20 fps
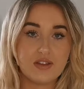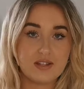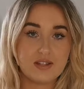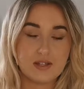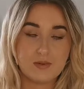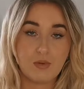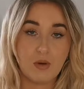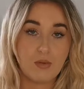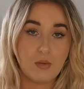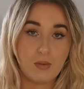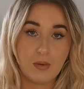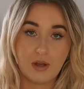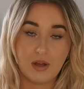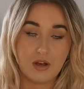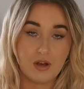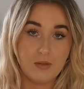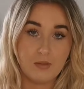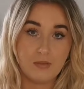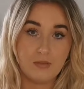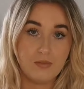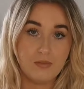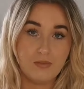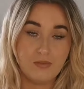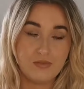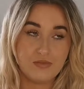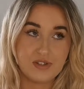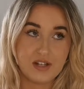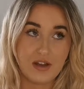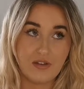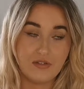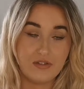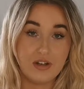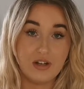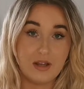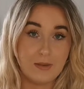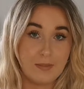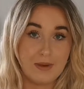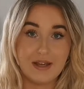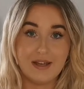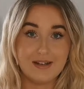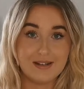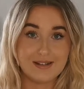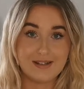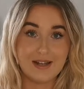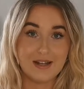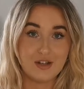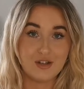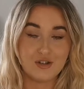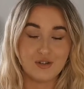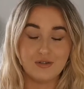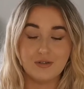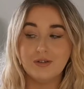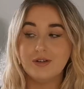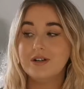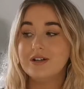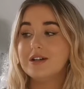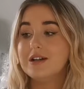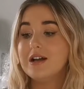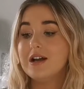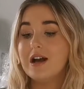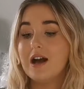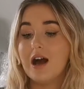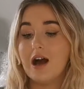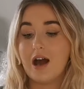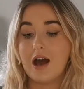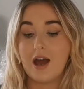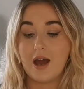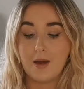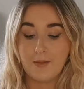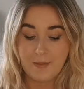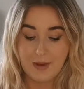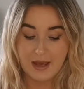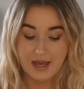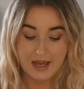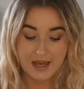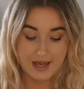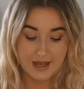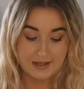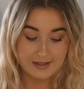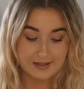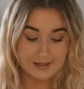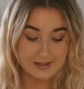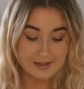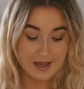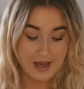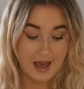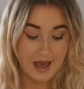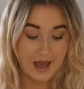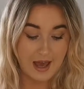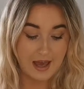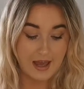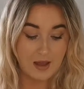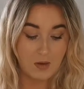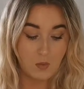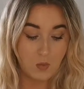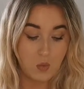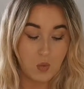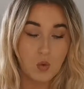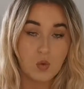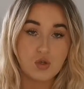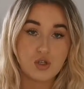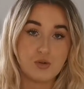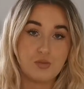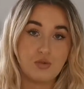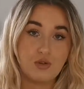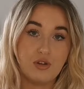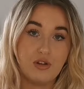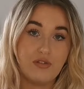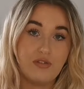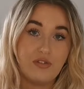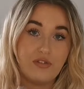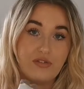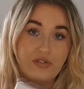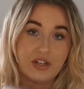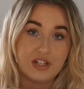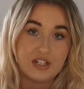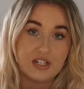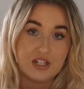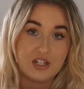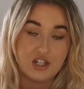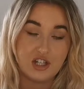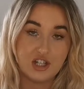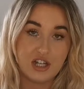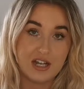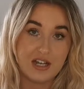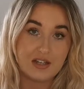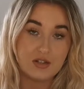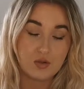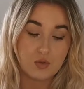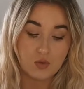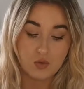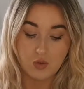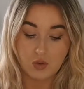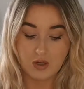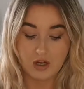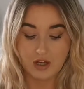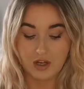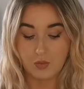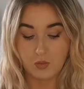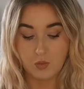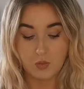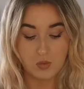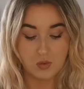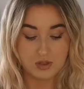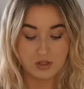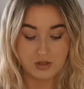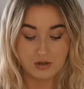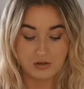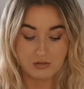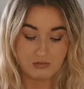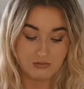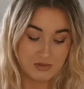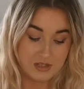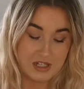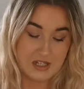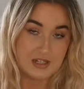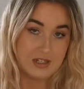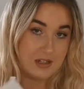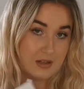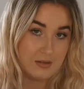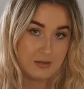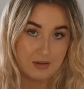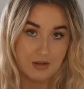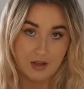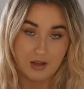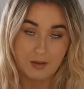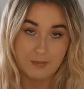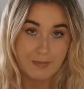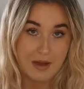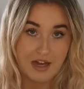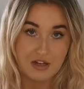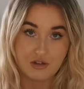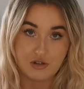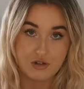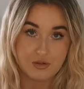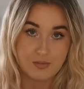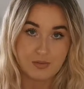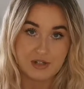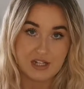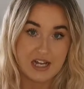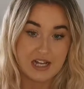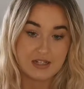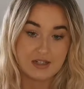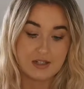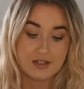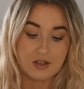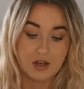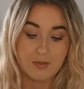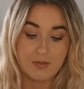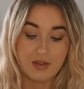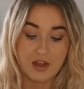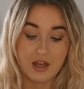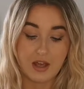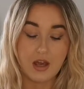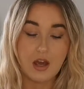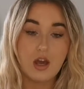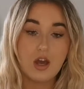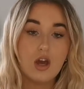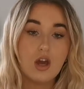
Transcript: this is probably going to definitely be an essential, is a waterproof fitted sheet, or like a water resistant like mattress protector type thing.